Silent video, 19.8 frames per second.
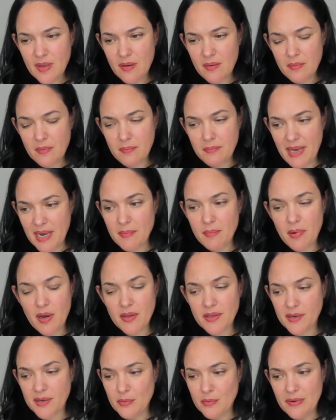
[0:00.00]

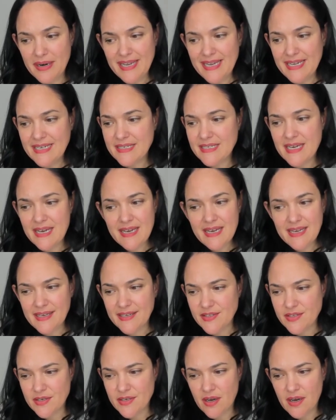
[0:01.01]
metabolic rate
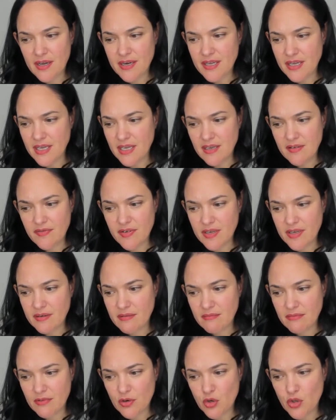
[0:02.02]
is not
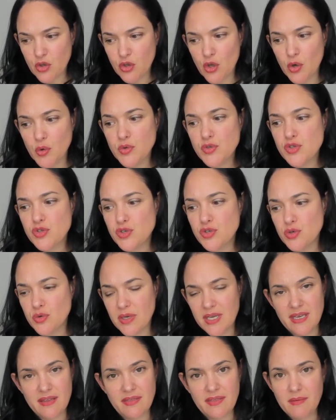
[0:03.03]
even close to
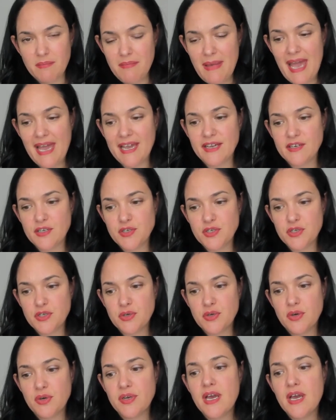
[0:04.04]
in the
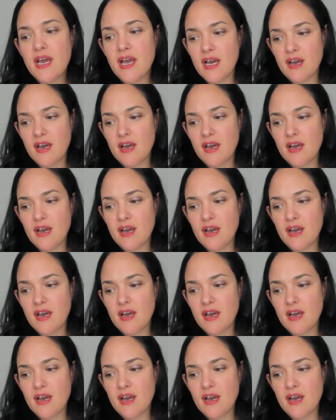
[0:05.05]
magnitude